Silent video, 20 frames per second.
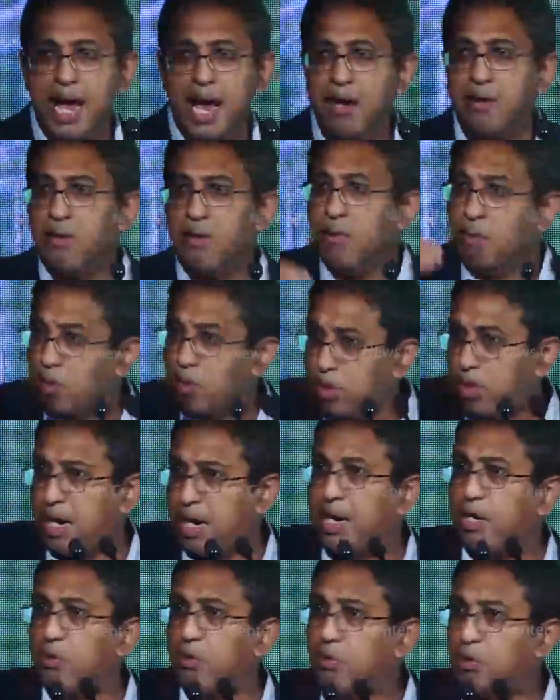and
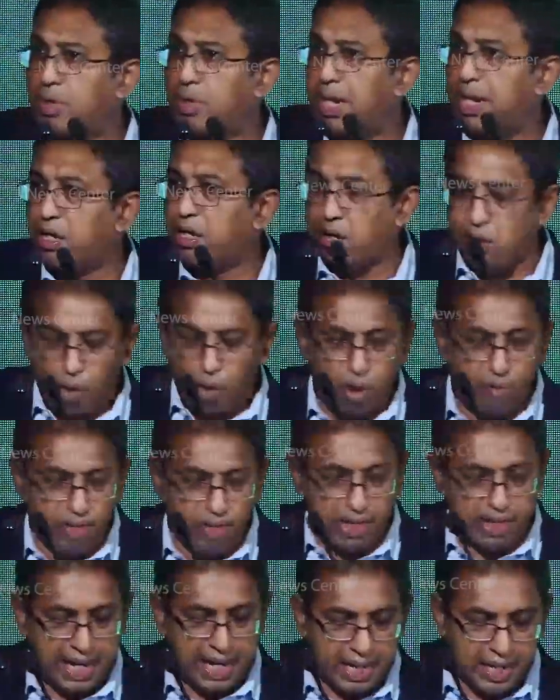try to
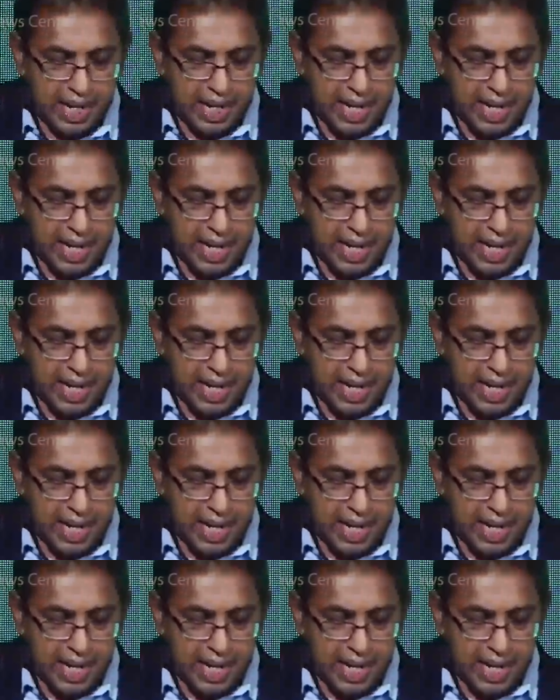overtake